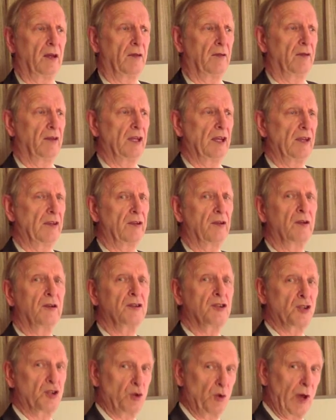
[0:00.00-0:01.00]
the other
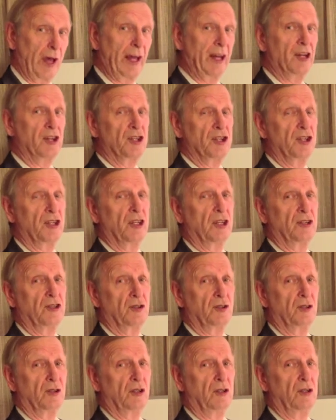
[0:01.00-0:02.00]
strategy that
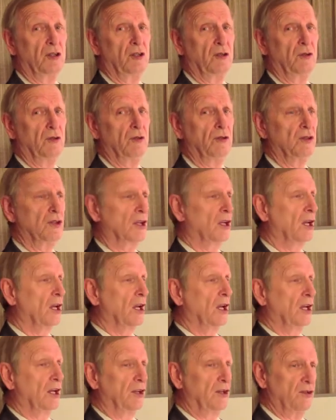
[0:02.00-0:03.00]
you can use
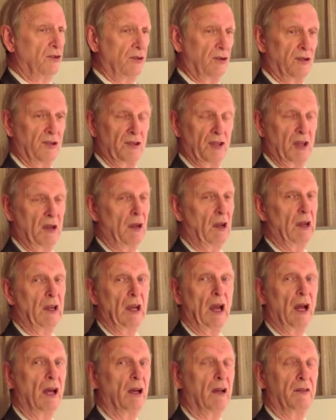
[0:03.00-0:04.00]
is you can say,
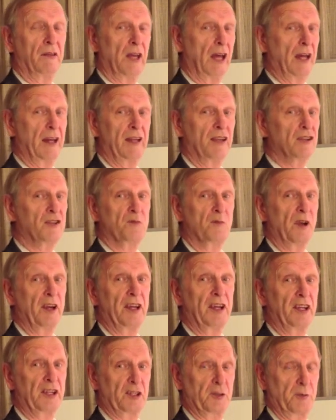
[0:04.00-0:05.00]
hey, that is my
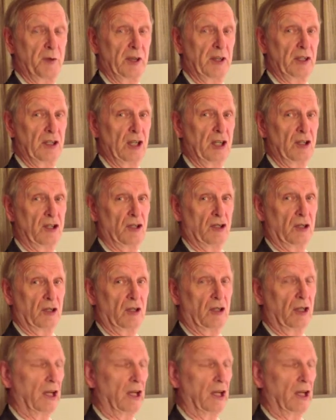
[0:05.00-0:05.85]
expectation,